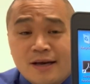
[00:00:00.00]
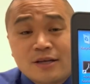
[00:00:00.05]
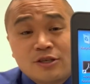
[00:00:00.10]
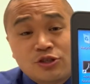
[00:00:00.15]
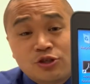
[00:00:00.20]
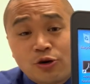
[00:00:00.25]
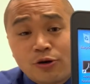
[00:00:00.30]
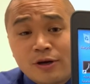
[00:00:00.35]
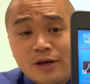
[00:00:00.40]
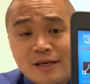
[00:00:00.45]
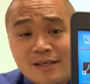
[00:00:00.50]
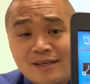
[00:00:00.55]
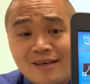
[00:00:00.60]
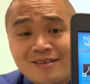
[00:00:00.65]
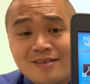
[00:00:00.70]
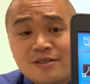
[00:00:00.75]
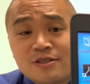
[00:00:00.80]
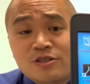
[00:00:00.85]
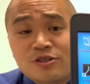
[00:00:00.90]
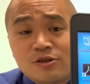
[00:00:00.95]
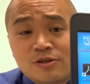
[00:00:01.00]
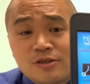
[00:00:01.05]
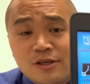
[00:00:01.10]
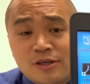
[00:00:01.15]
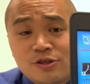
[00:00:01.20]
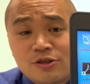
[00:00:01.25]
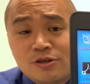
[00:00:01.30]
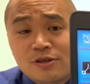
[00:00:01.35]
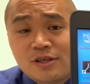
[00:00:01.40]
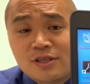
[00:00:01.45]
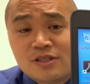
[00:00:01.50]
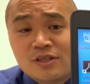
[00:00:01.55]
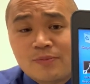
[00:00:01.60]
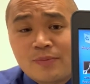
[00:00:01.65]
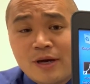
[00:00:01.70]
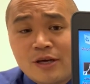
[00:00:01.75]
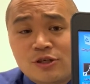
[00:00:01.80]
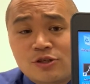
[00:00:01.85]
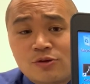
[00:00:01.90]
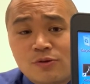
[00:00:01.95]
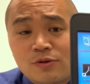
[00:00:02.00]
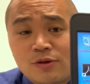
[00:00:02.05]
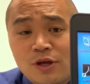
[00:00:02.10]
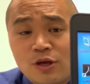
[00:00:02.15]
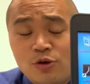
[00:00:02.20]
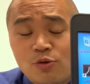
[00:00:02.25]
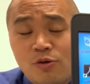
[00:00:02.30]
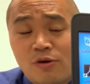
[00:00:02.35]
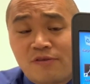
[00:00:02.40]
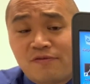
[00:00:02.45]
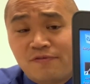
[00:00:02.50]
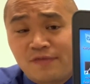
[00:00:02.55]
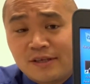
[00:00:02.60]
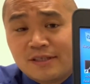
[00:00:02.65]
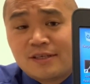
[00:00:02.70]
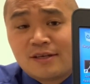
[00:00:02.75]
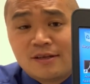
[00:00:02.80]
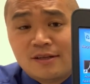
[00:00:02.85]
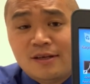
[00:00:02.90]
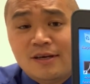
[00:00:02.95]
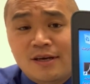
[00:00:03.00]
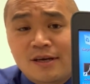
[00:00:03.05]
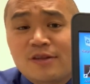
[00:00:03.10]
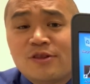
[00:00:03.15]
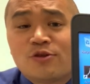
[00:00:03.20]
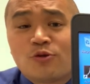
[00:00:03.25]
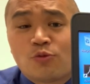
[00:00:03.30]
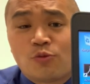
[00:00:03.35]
During attendance, your teacher needs to make sure that you are physically in the